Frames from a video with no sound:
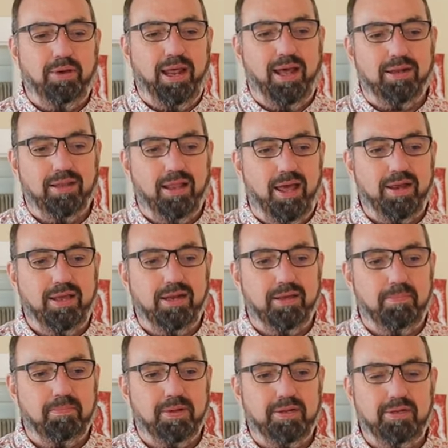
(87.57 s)
it had a lot in
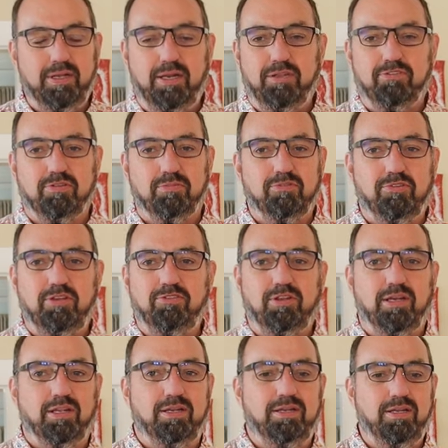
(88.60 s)
it, but it needed some
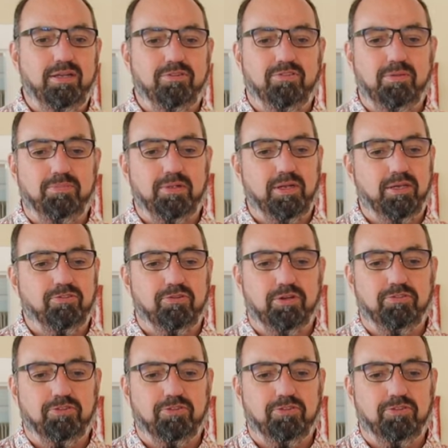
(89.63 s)
seasoning and it needed something extra.